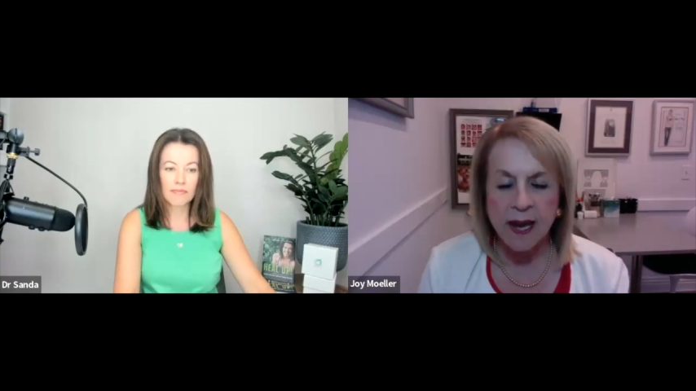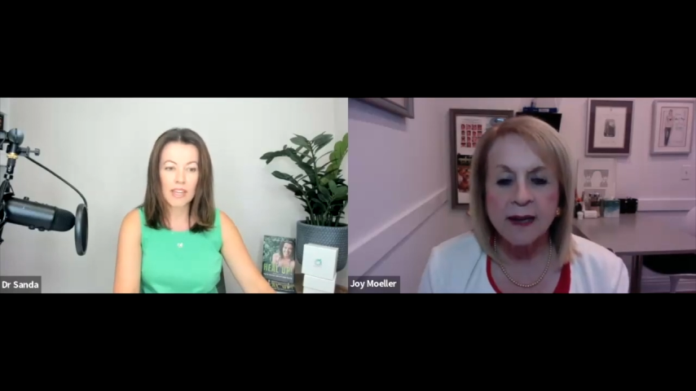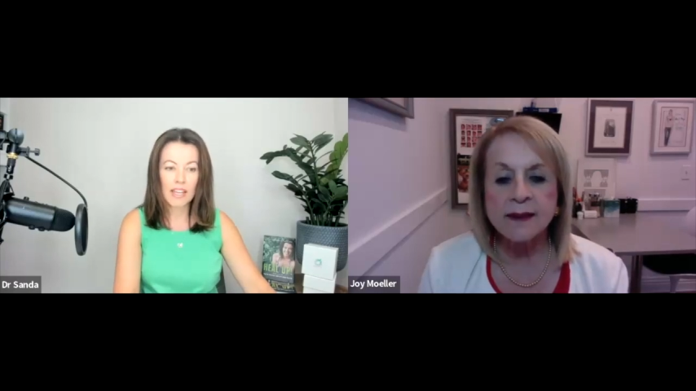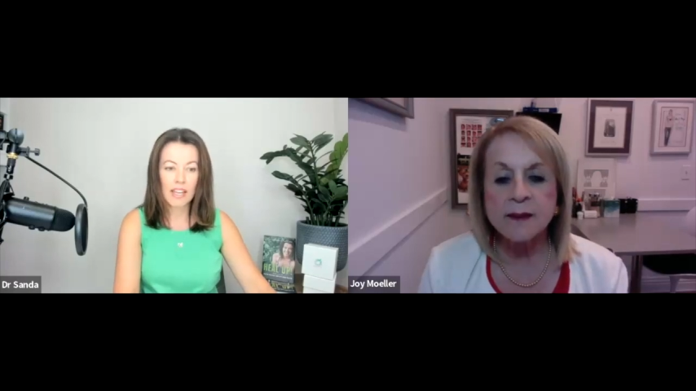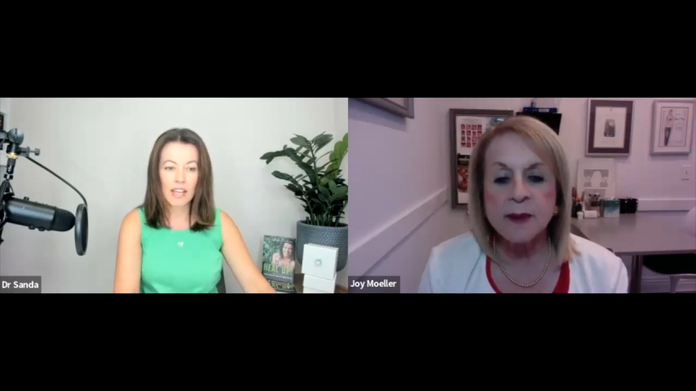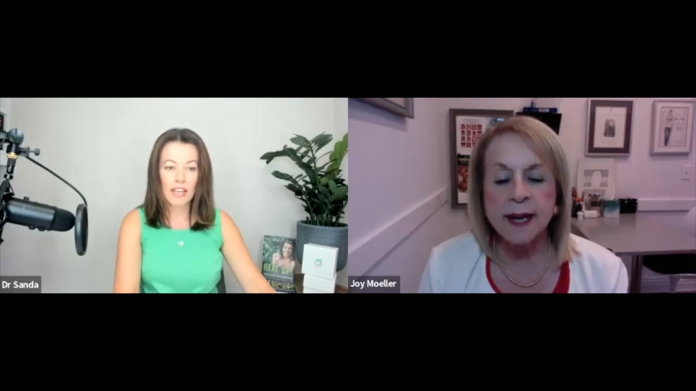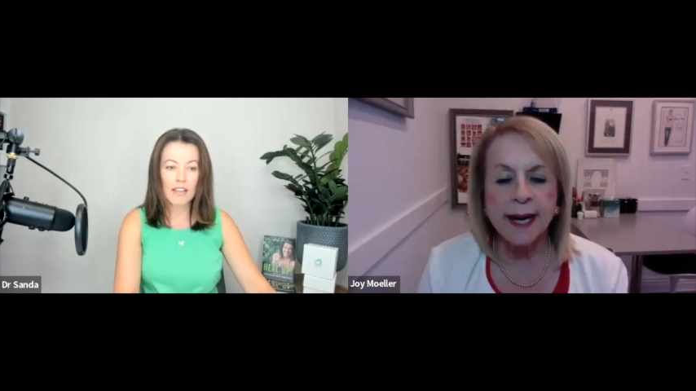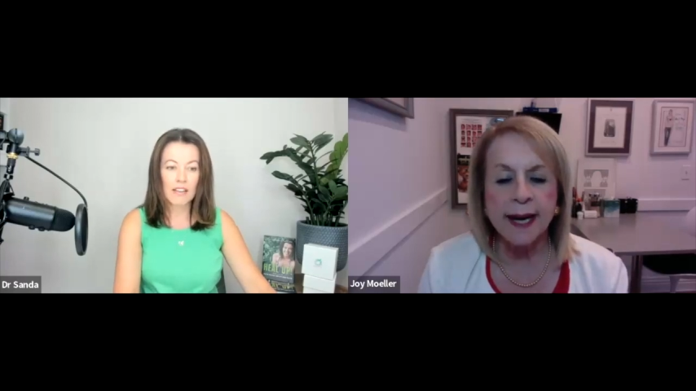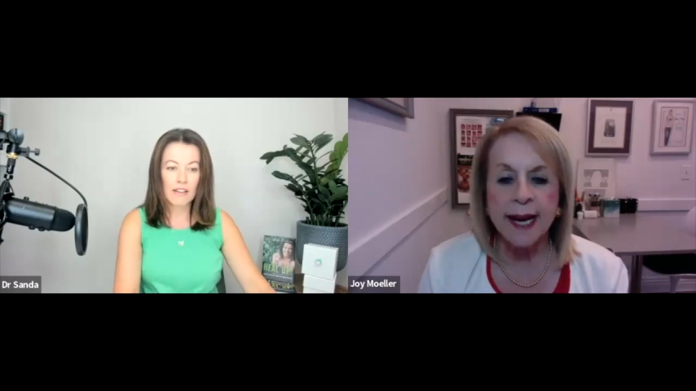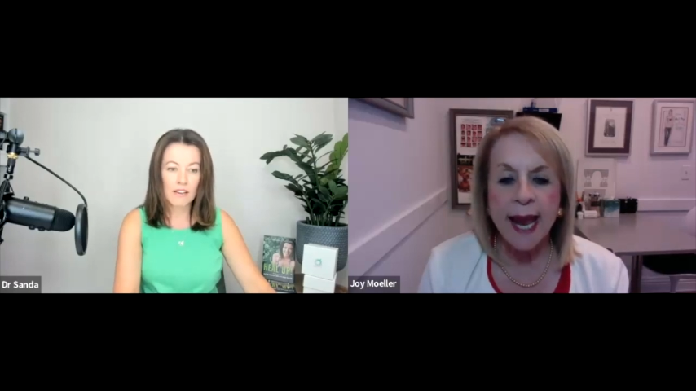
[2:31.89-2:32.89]
Speaker 1: and
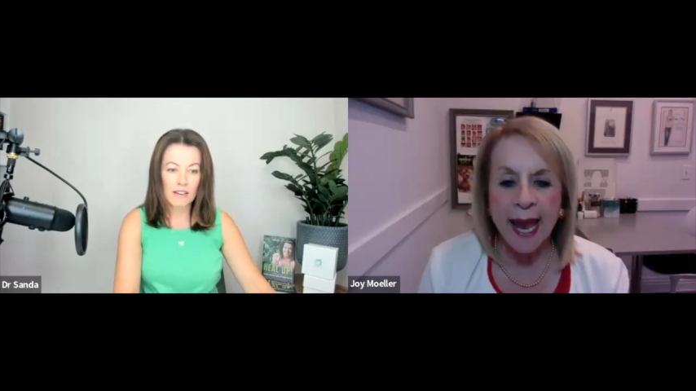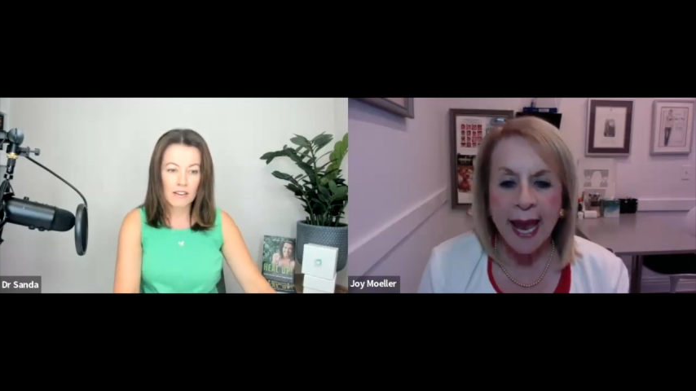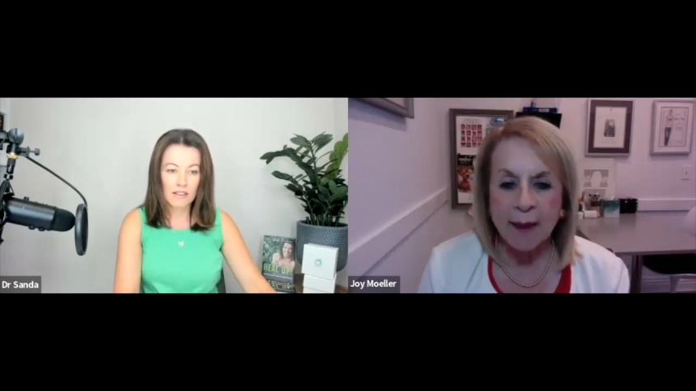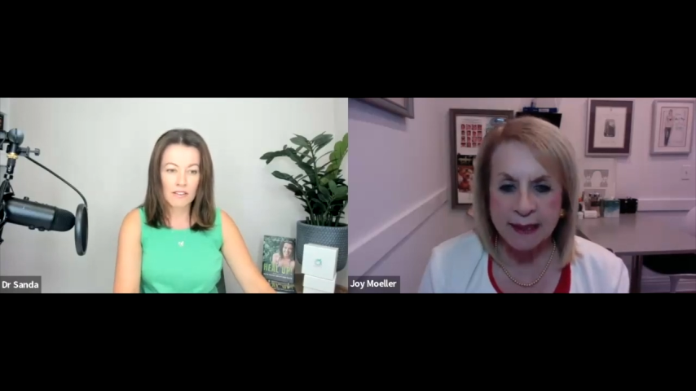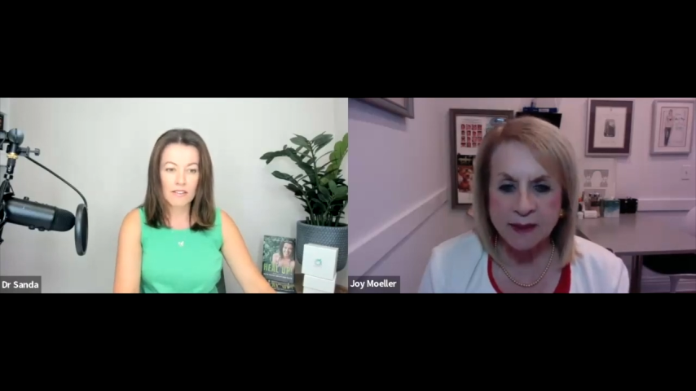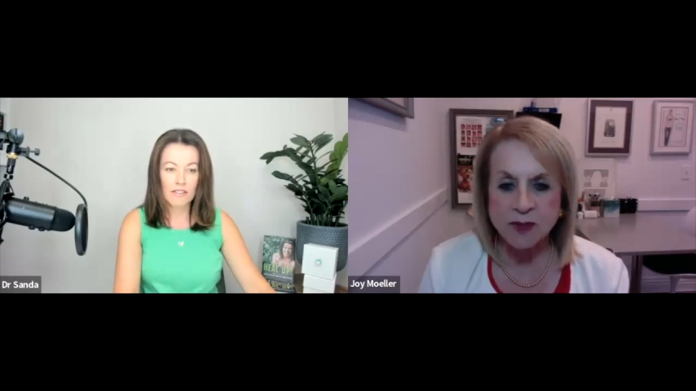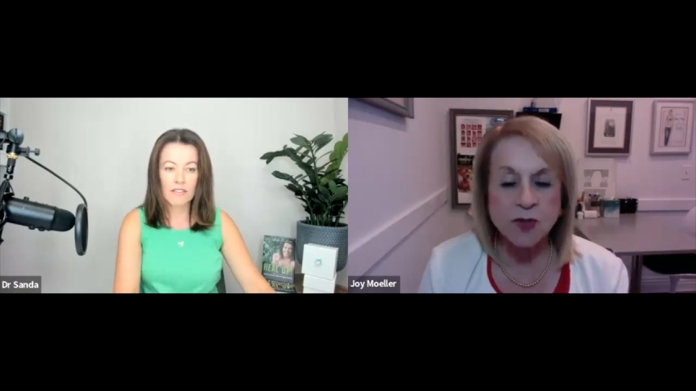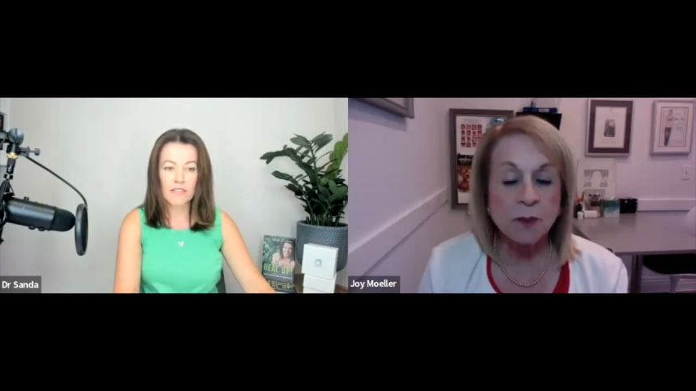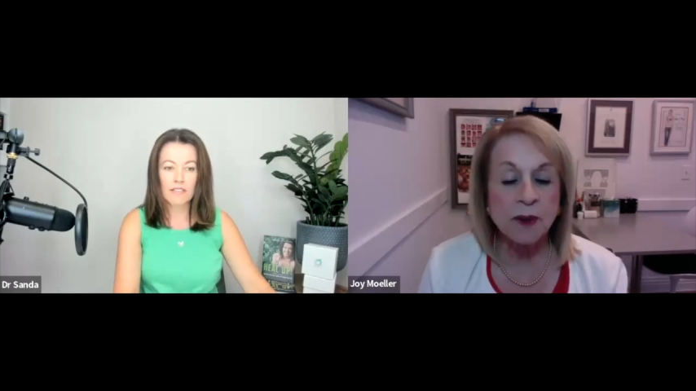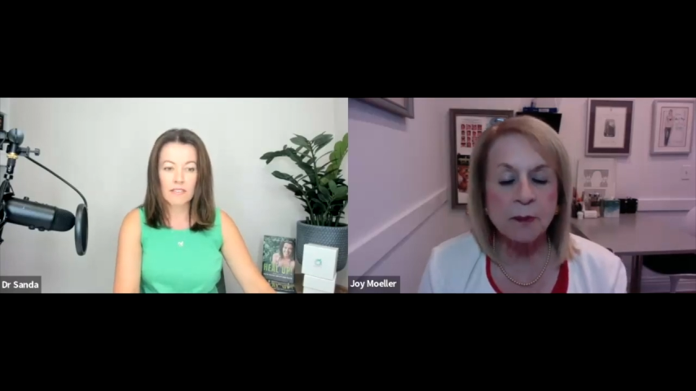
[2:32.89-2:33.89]
eliminating habits.
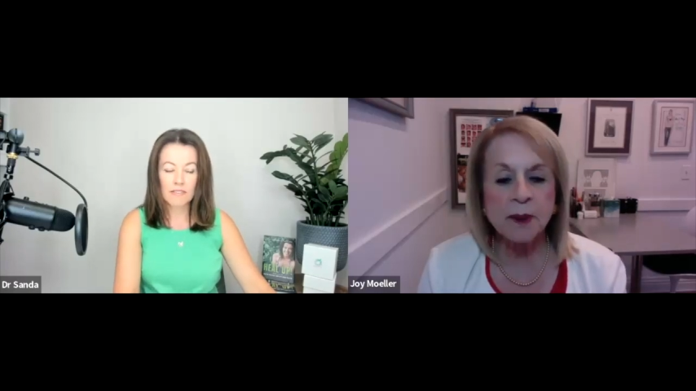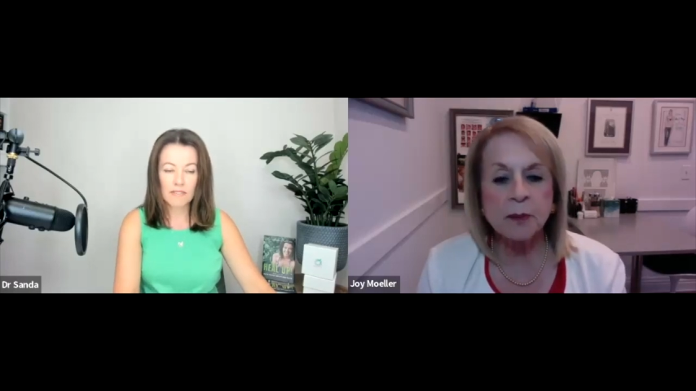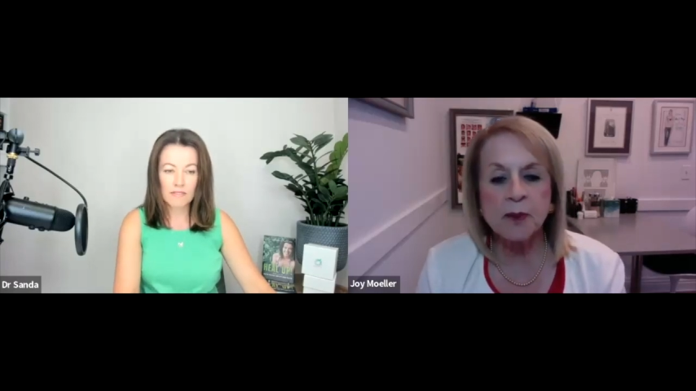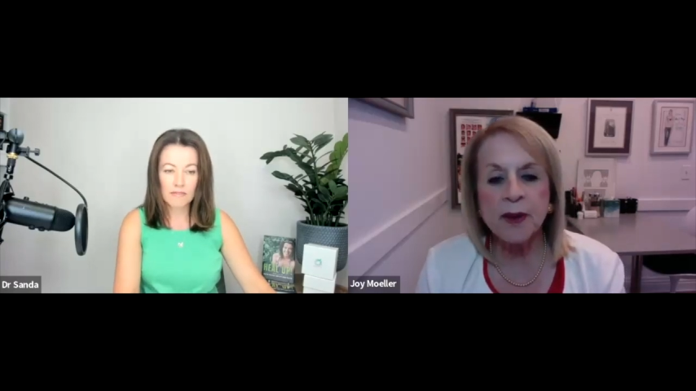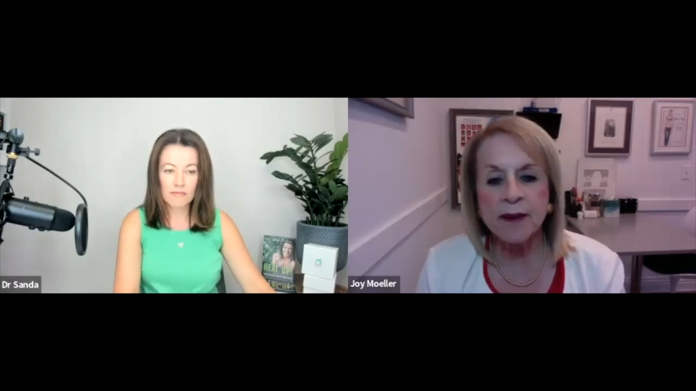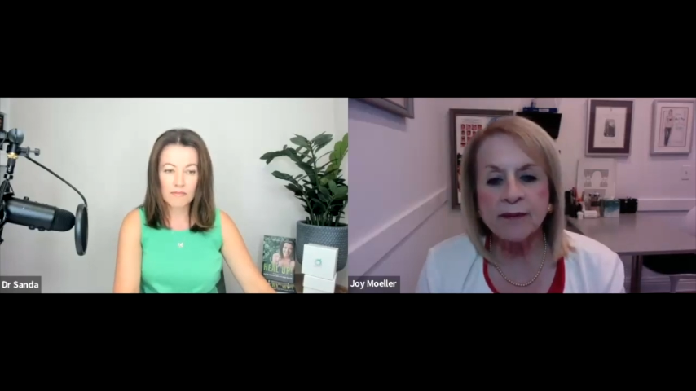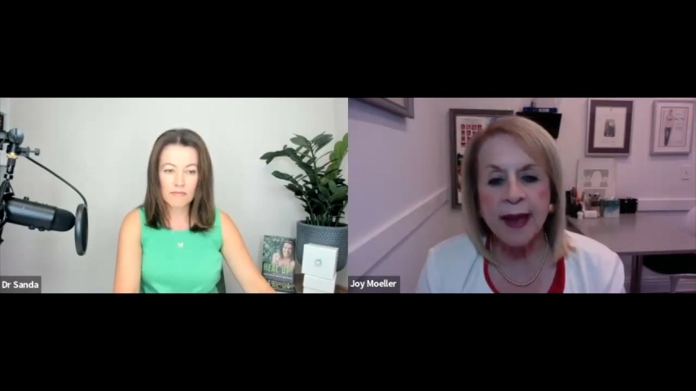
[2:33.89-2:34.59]
So many people have